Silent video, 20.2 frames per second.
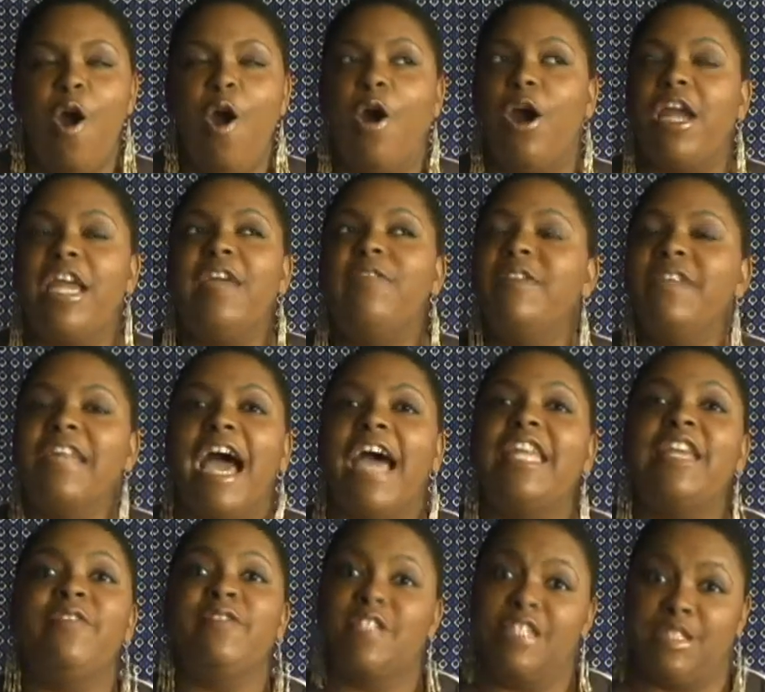Or even not
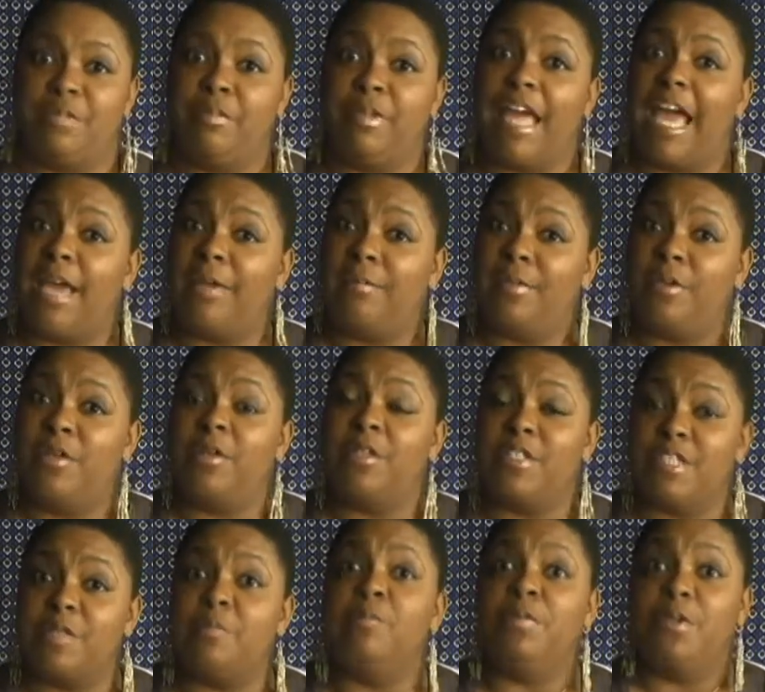even just black beauty,
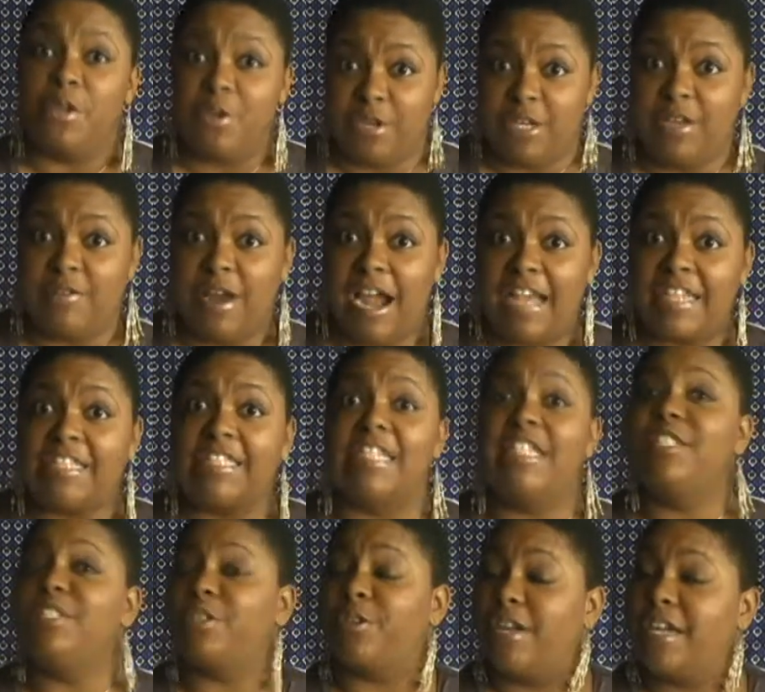just beauty, right?
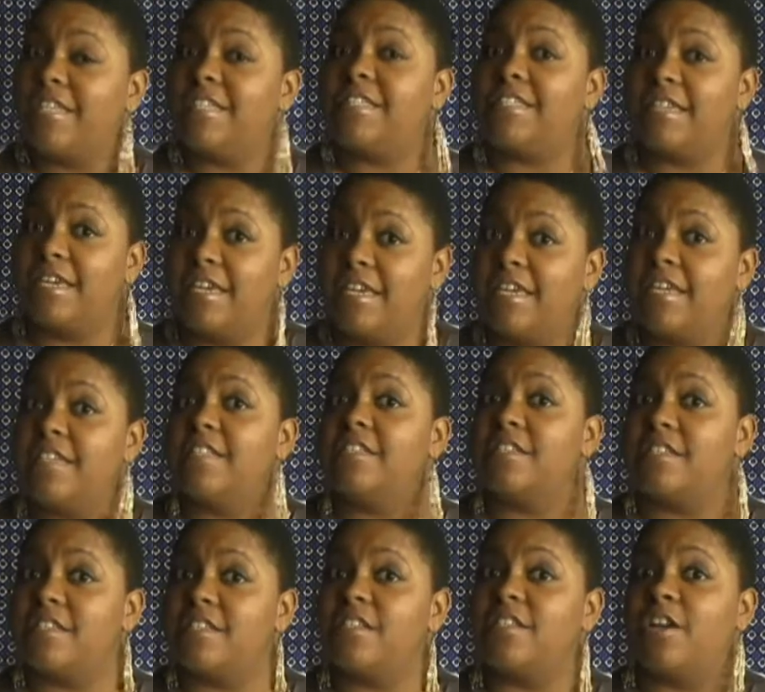She transcends
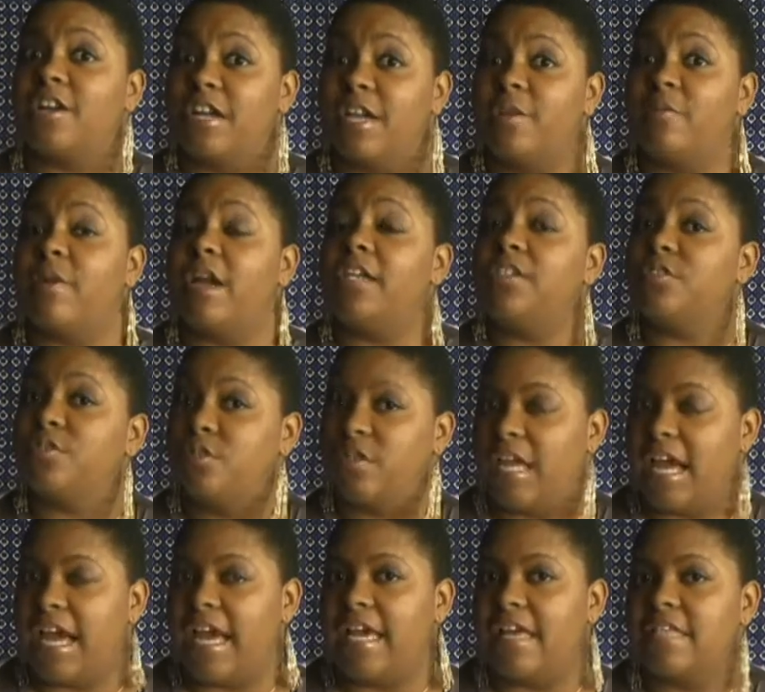certain racial
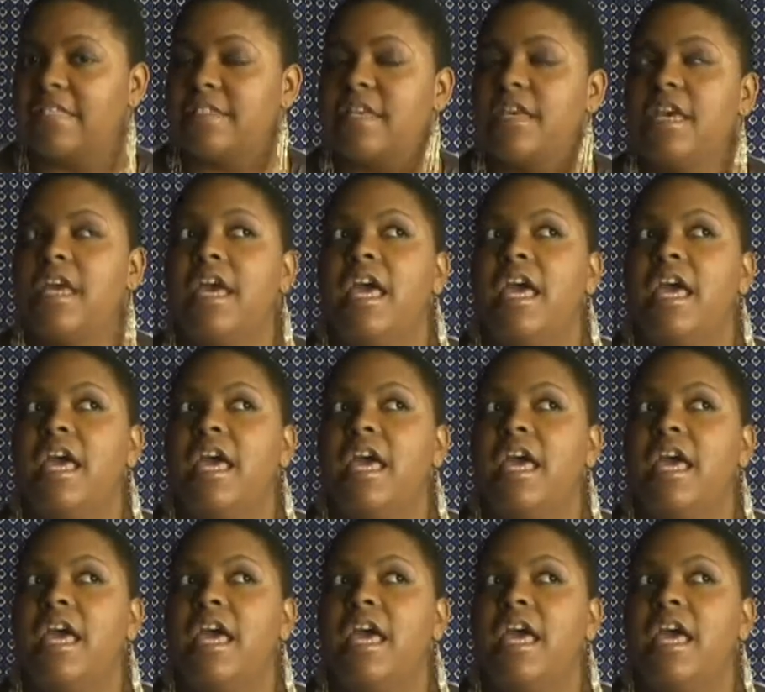lines.